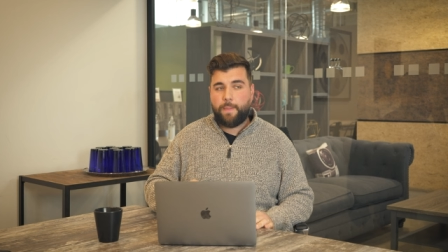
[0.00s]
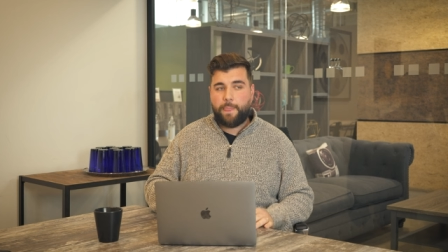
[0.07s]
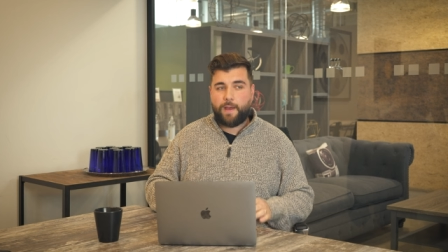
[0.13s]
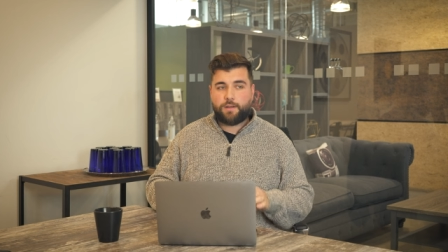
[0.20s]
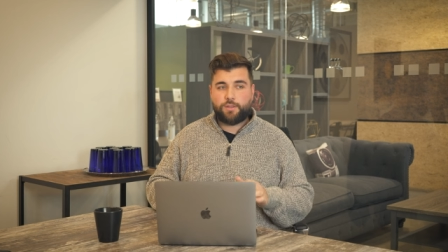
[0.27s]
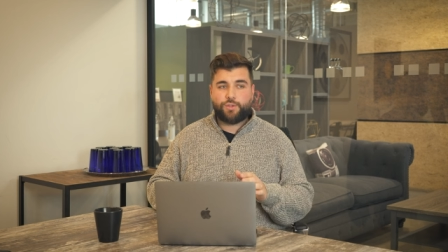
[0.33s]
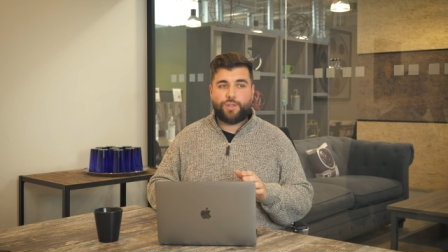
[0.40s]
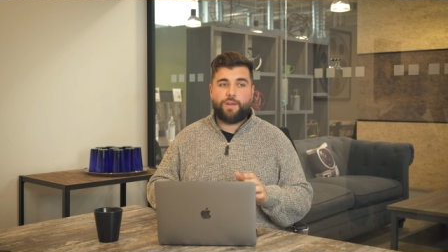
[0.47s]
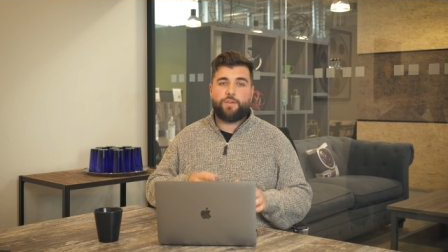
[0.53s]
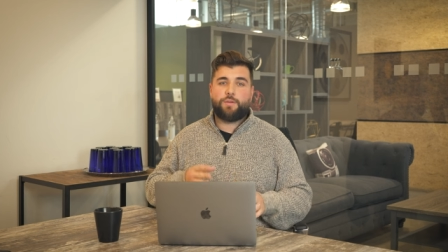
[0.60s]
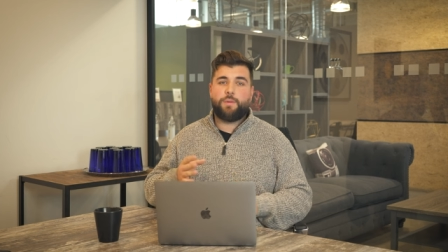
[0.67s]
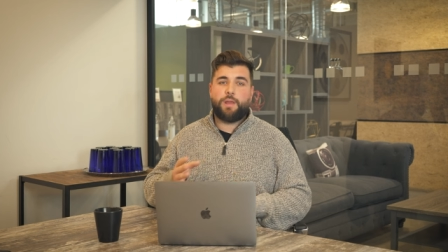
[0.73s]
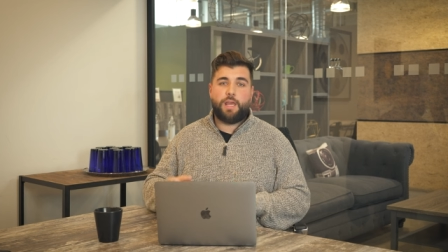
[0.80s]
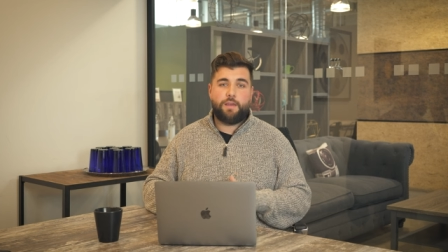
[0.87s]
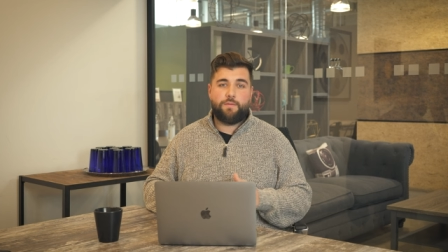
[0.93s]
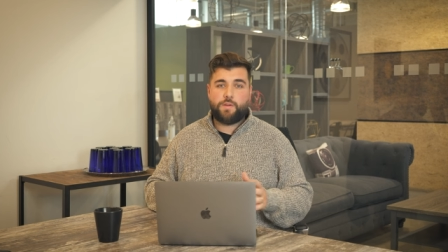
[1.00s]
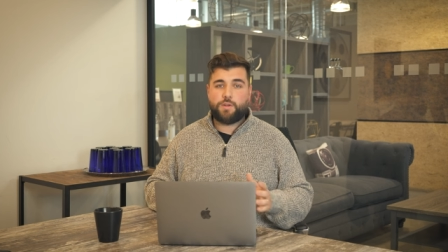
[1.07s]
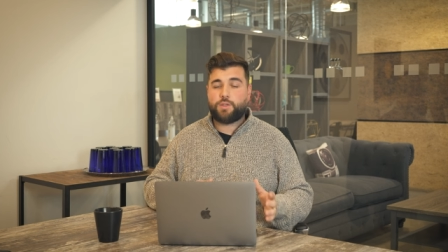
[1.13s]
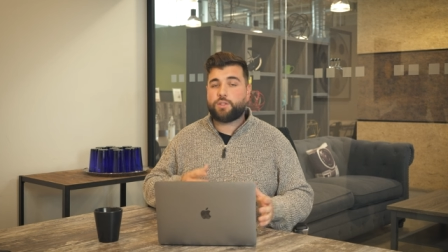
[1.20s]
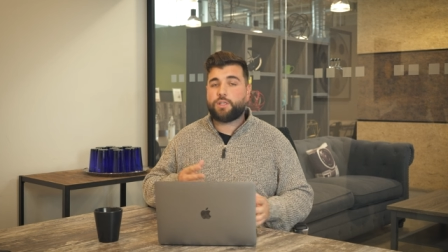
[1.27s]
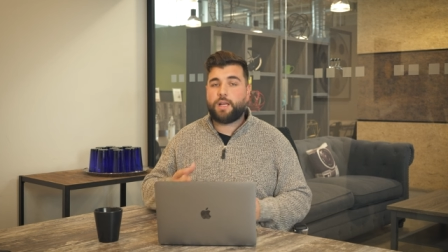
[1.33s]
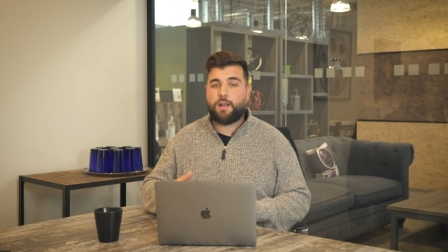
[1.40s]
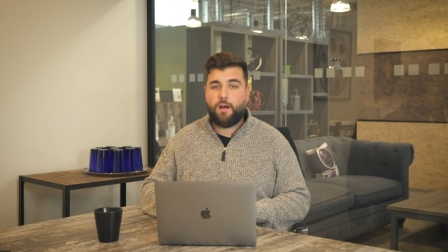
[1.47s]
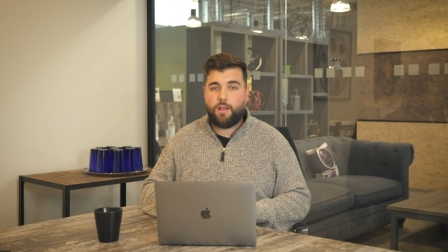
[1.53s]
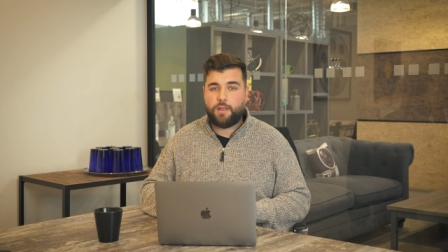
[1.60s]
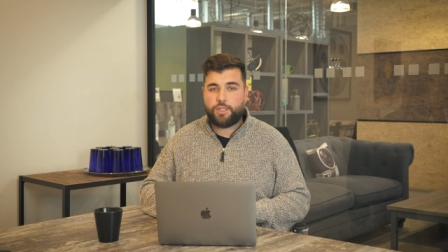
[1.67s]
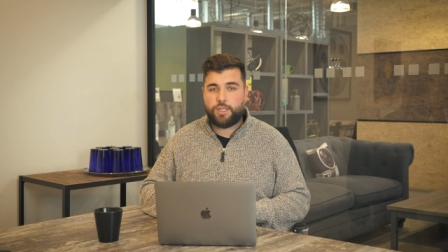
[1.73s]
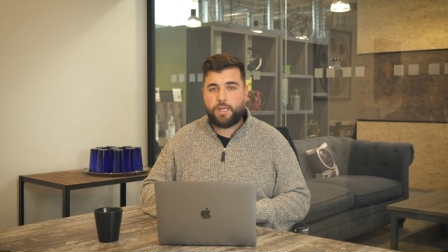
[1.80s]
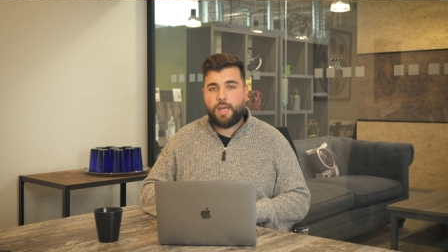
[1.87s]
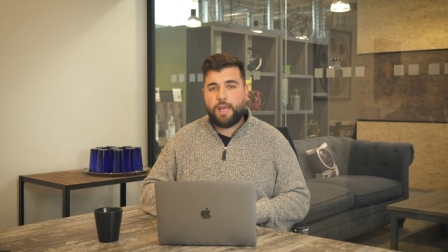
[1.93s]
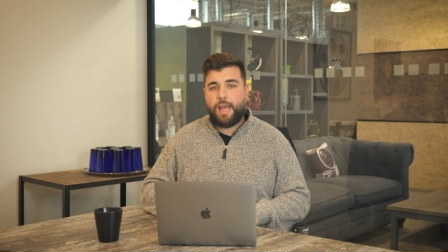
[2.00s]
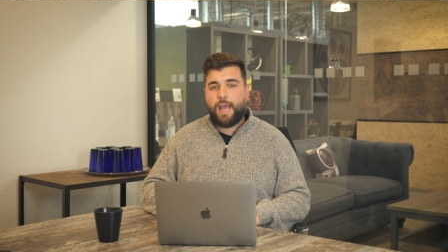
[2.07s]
understand their behaviors, their psychology,